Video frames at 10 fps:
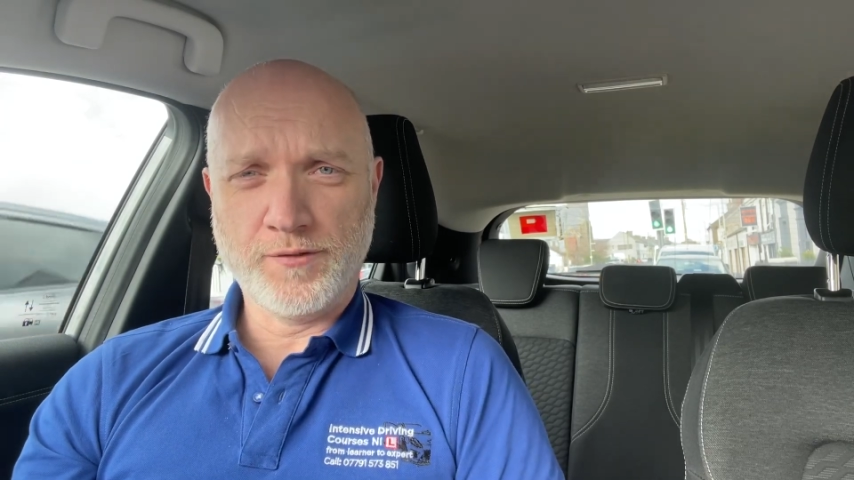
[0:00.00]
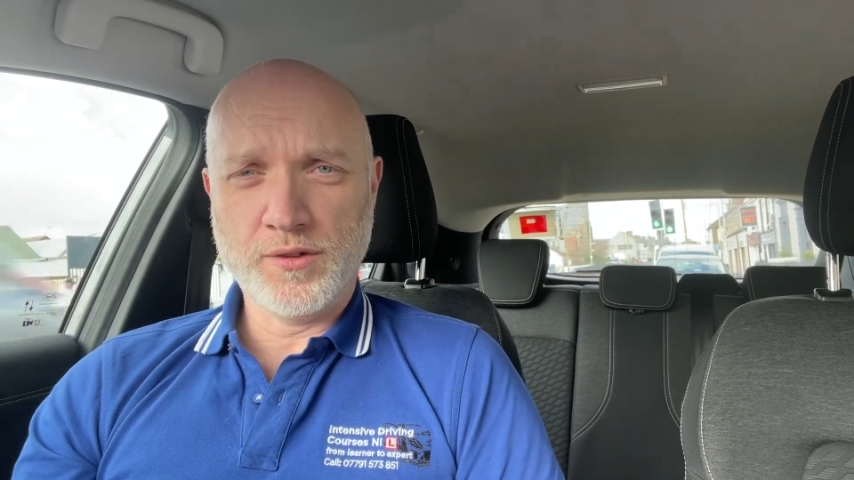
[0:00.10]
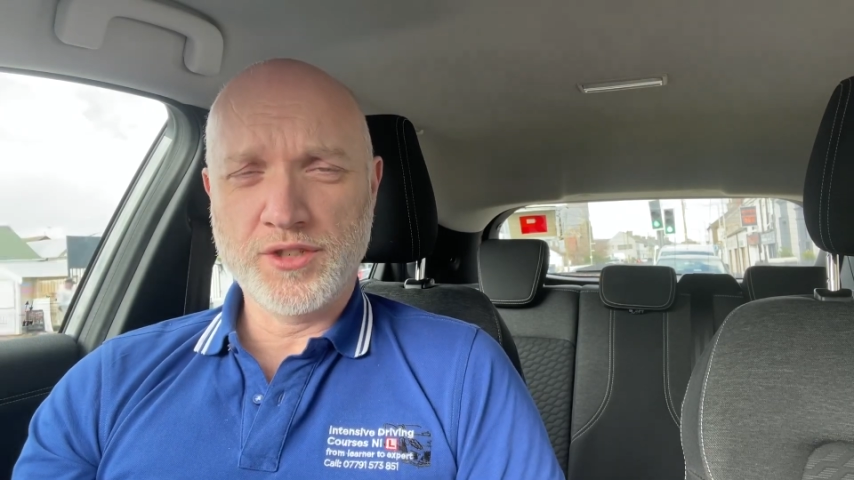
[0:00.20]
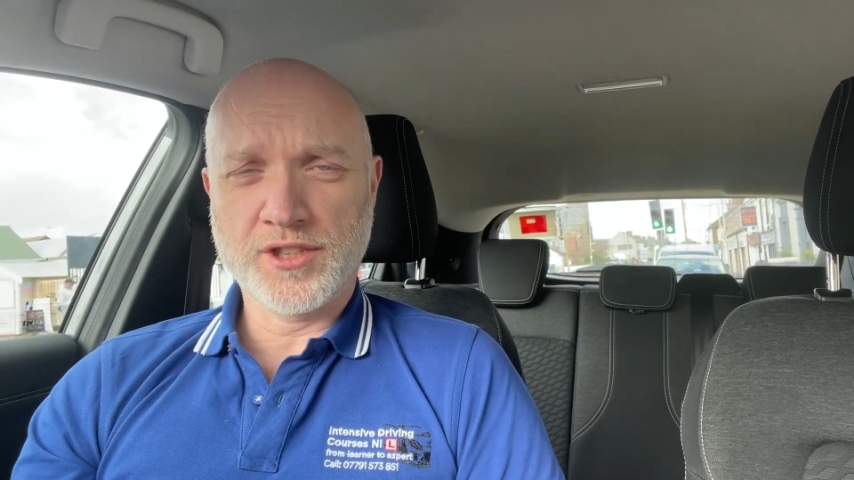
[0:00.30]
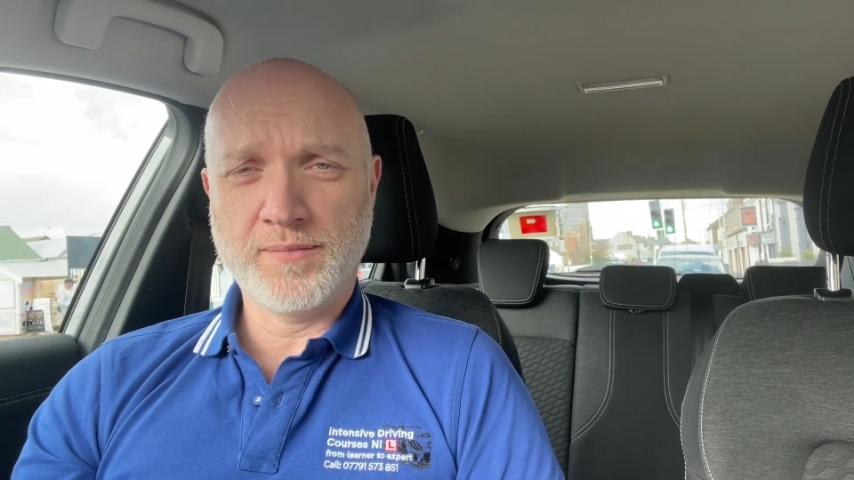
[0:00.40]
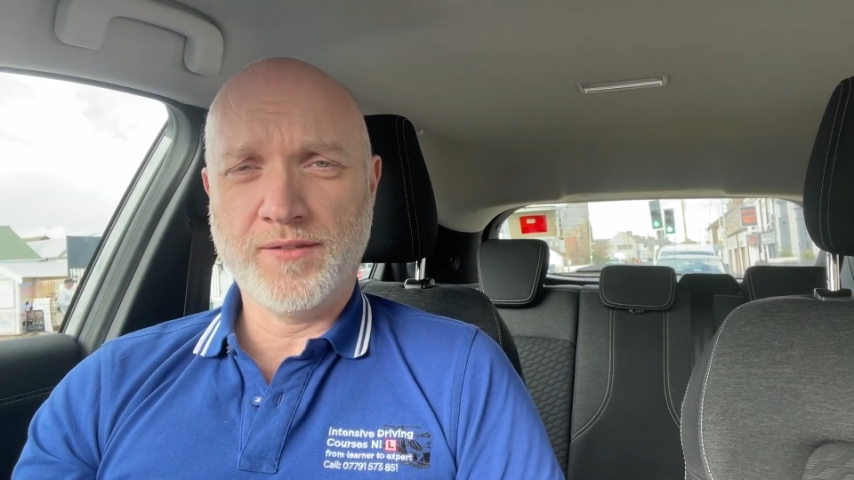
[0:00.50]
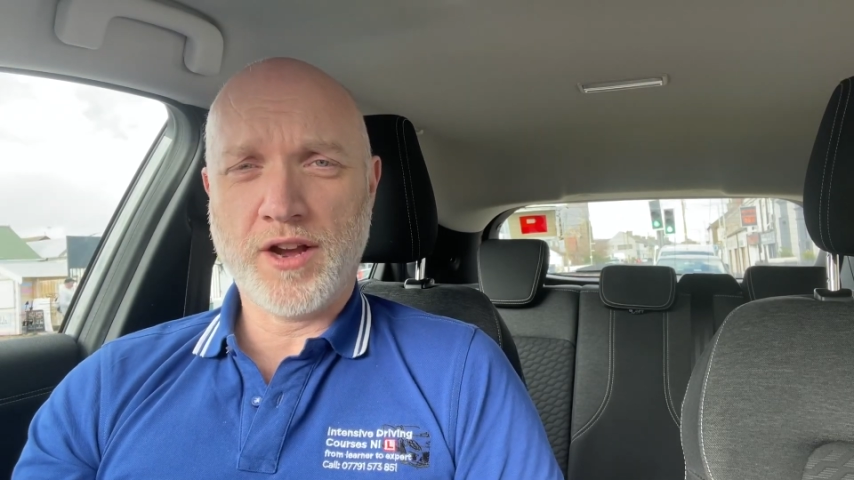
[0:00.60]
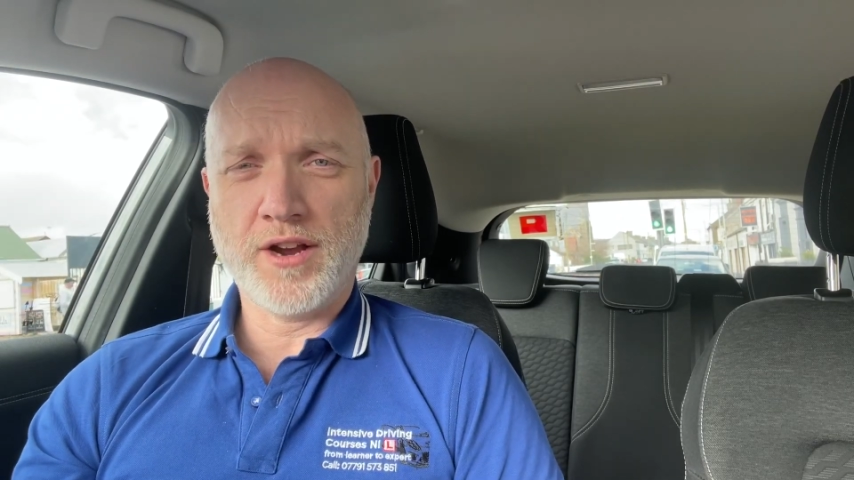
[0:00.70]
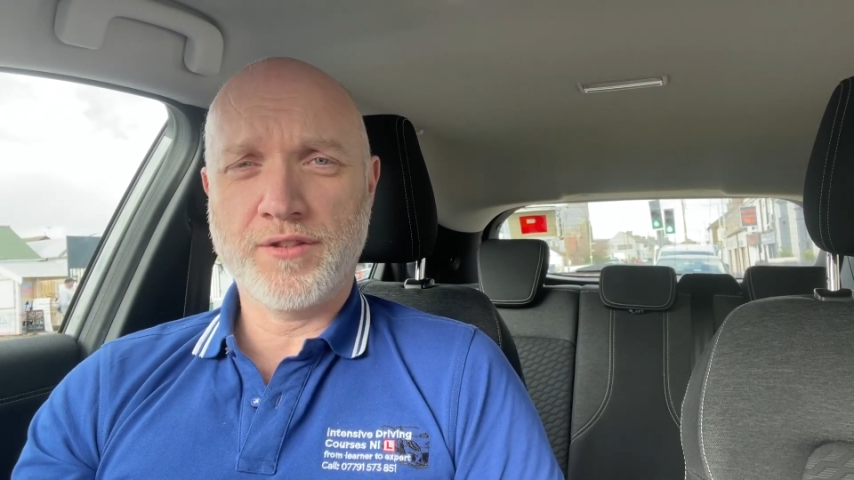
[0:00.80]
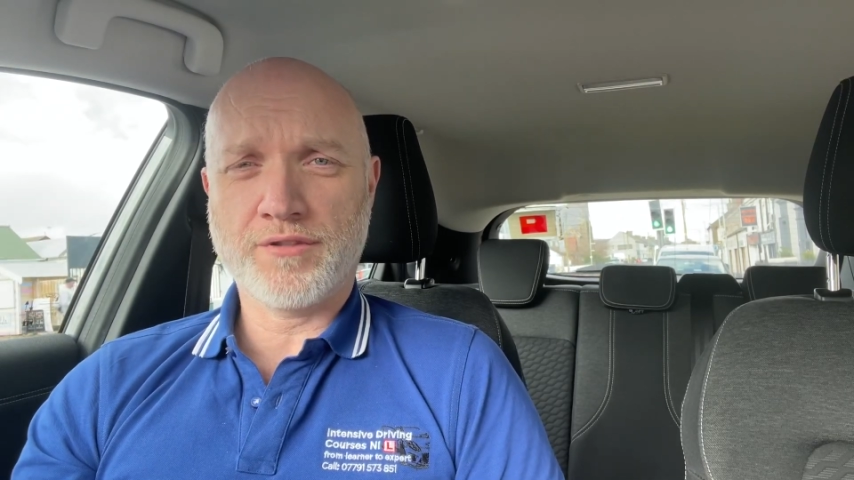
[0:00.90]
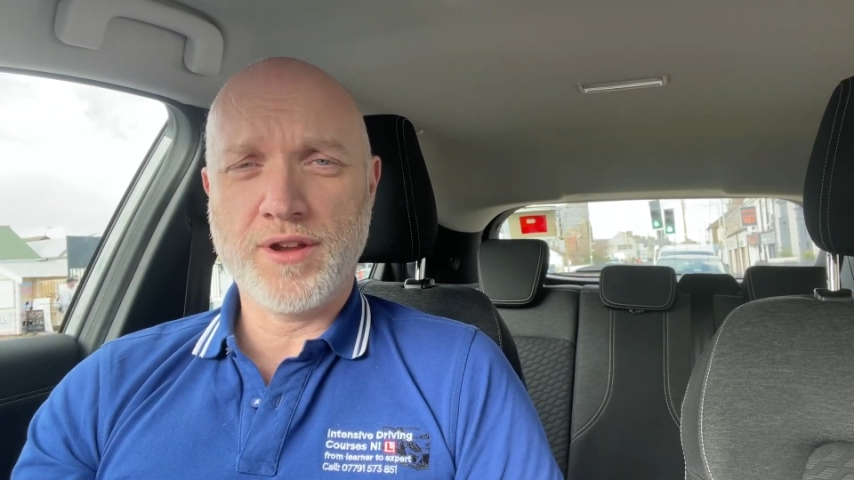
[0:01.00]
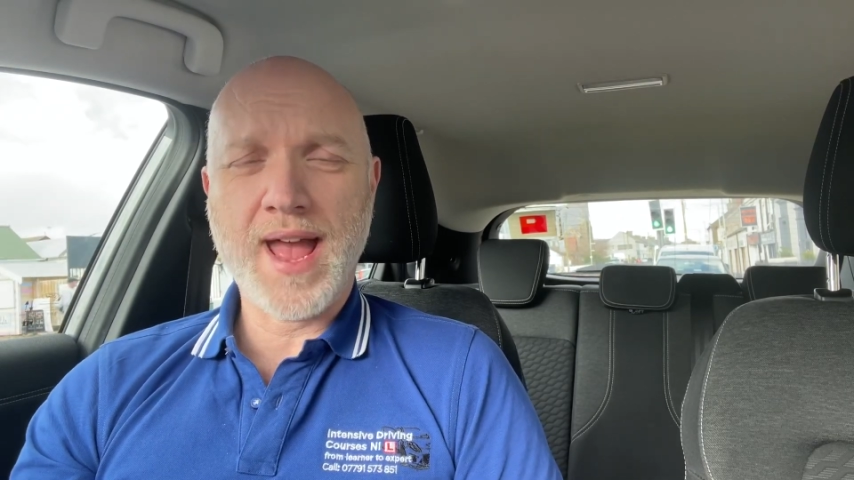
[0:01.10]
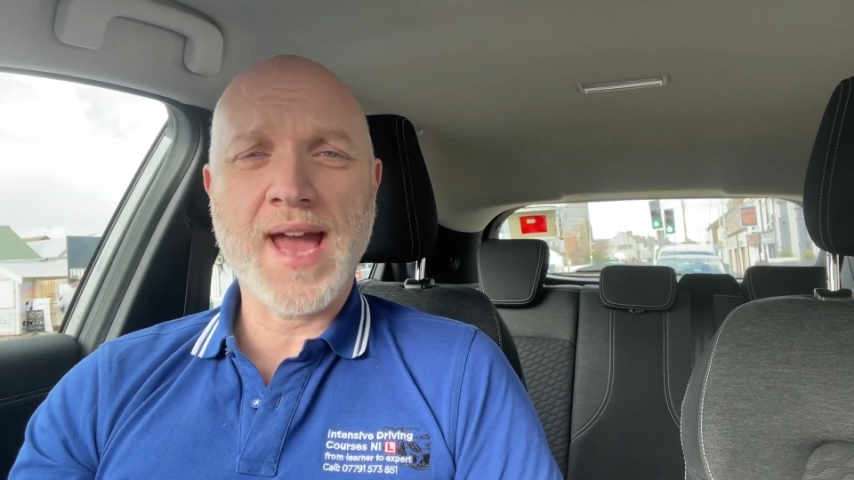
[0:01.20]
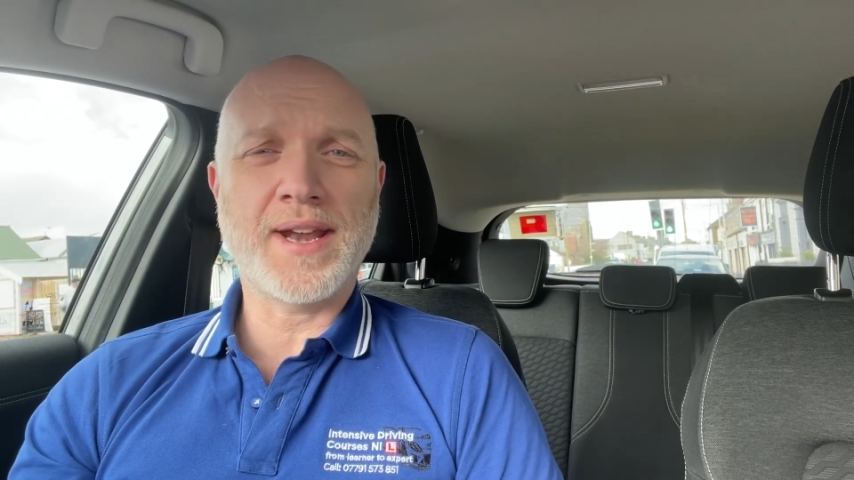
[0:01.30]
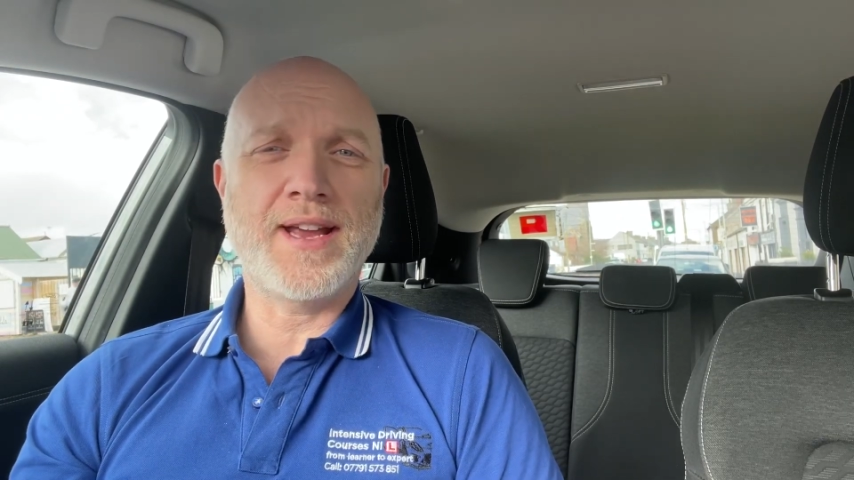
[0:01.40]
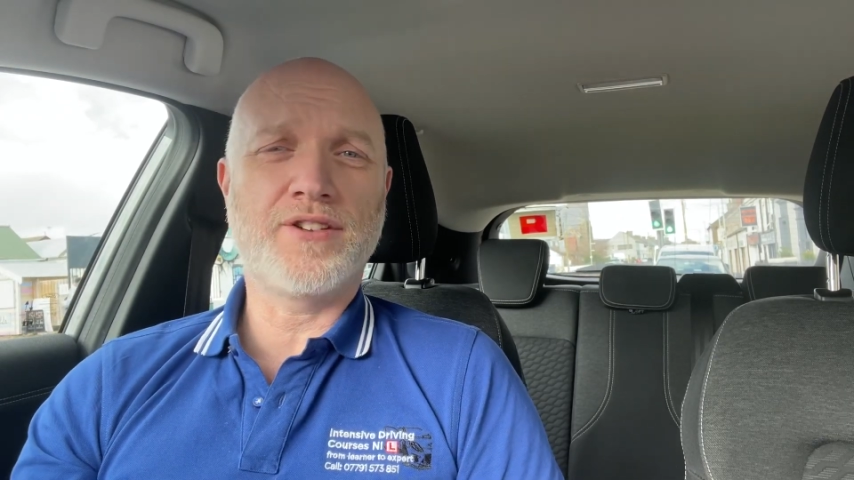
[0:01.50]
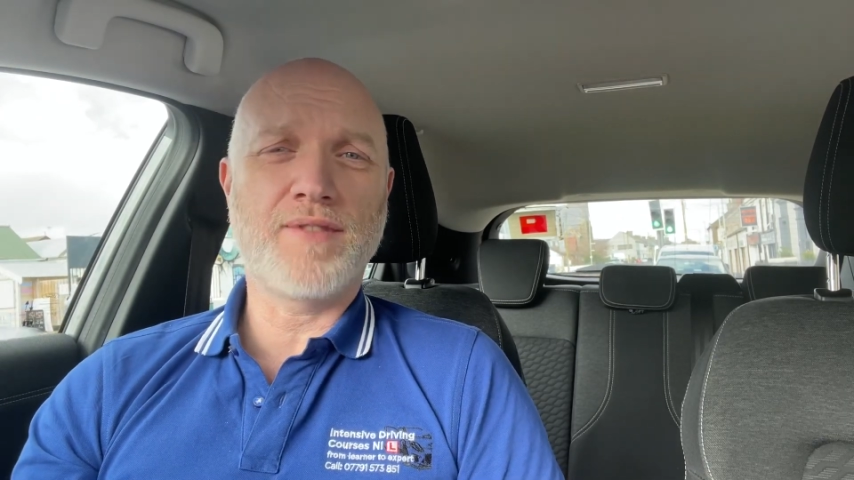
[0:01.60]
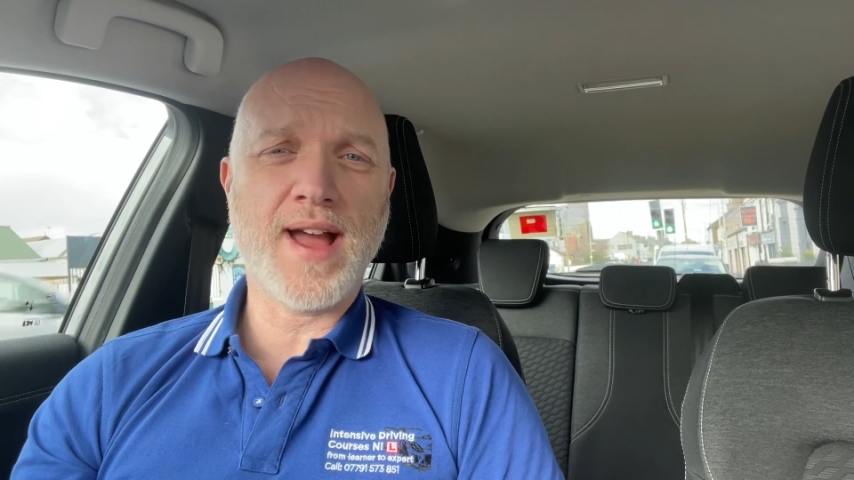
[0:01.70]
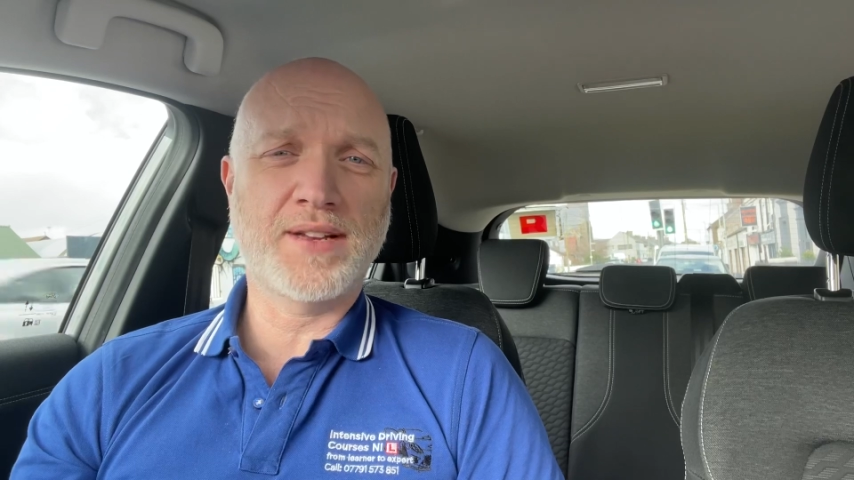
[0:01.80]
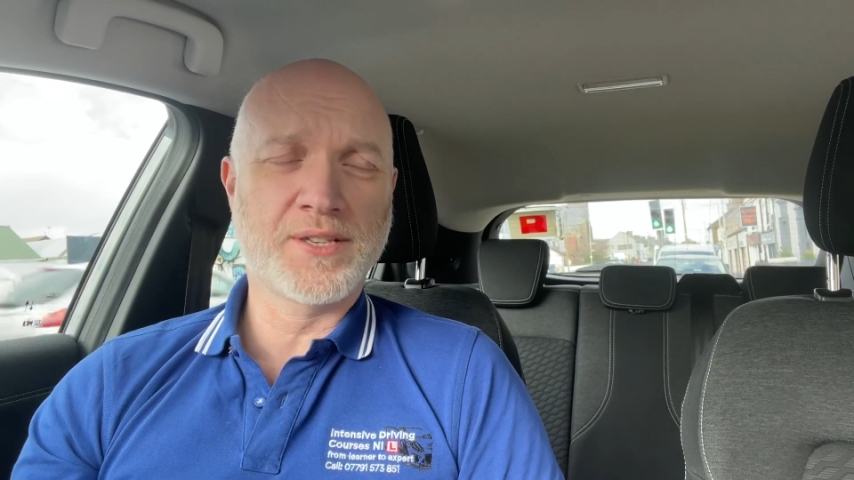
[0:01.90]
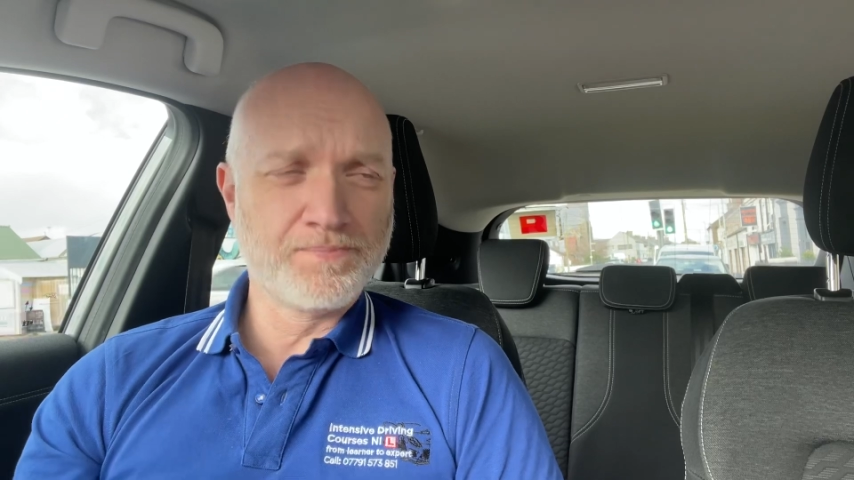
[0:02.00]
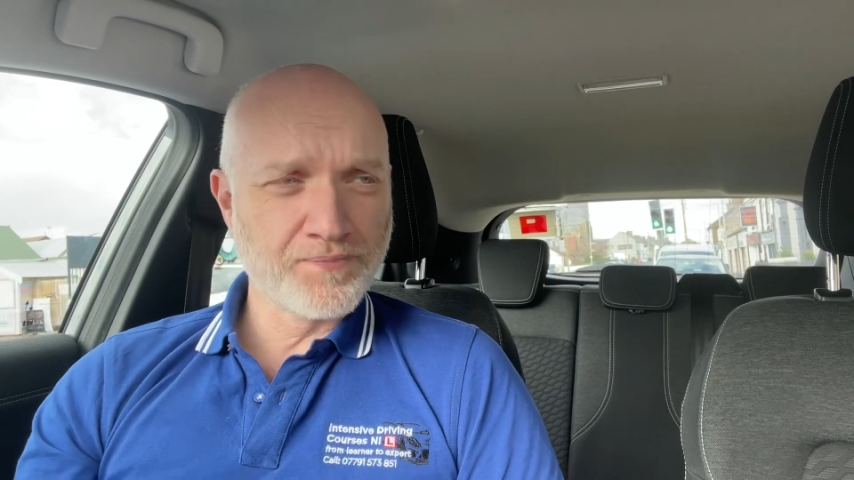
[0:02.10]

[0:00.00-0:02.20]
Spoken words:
folks, can be found through NI Direct